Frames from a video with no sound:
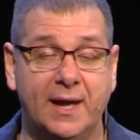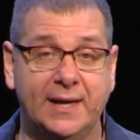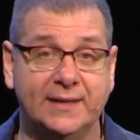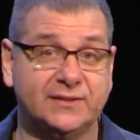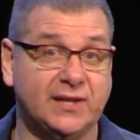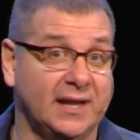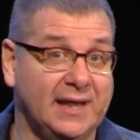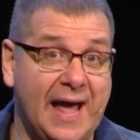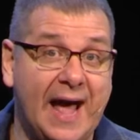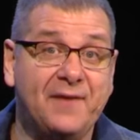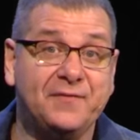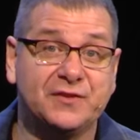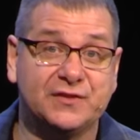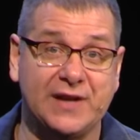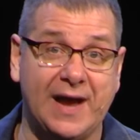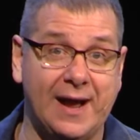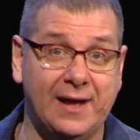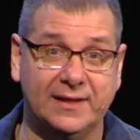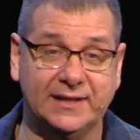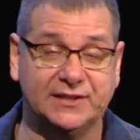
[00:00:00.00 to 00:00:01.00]

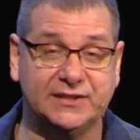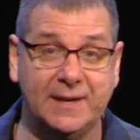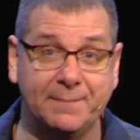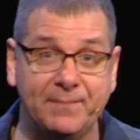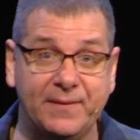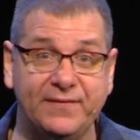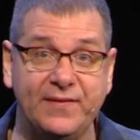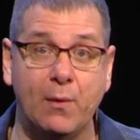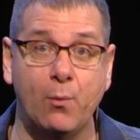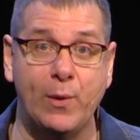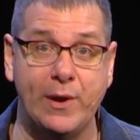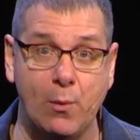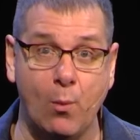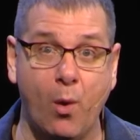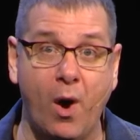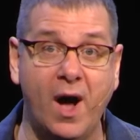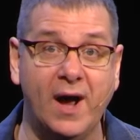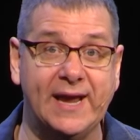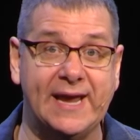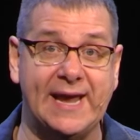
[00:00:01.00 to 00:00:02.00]
lifestyle. It's something that we
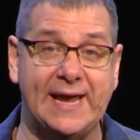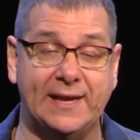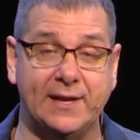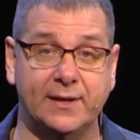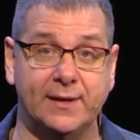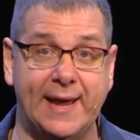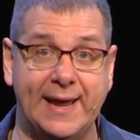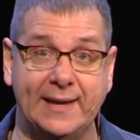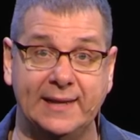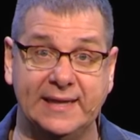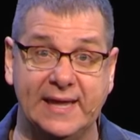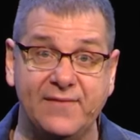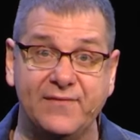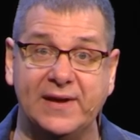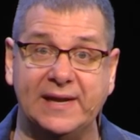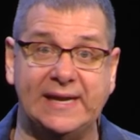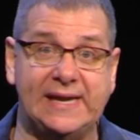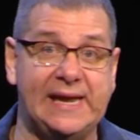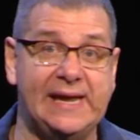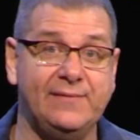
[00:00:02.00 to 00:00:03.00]
walk in and live
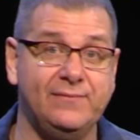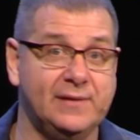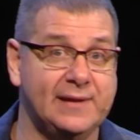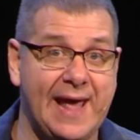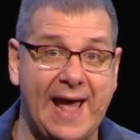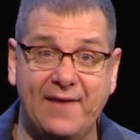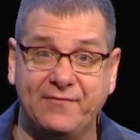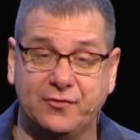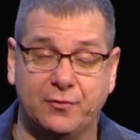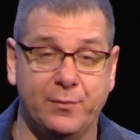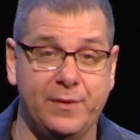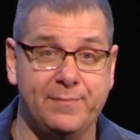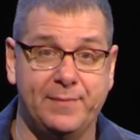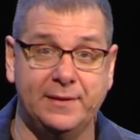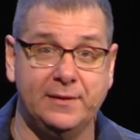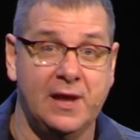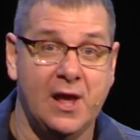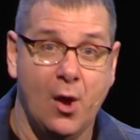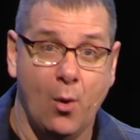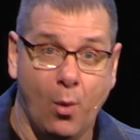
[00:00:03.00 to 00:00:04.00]
in even after we've
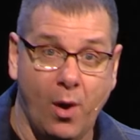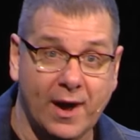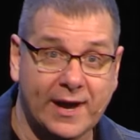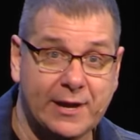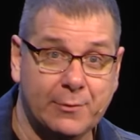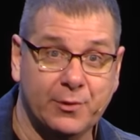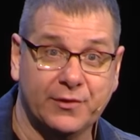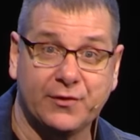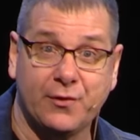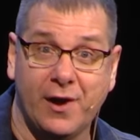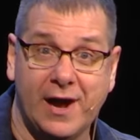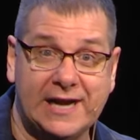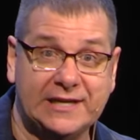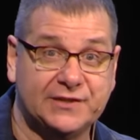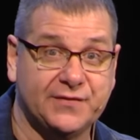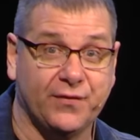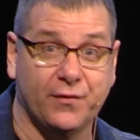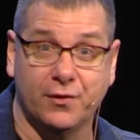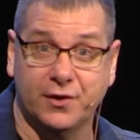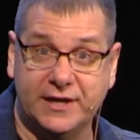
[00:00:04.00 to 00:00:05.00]
been walking with
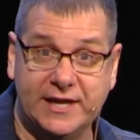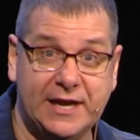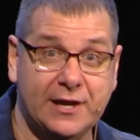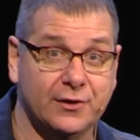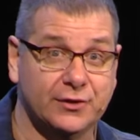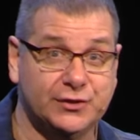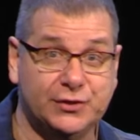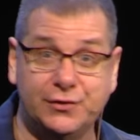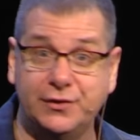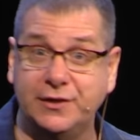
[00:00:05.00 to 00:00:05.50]
Christ for a year, 2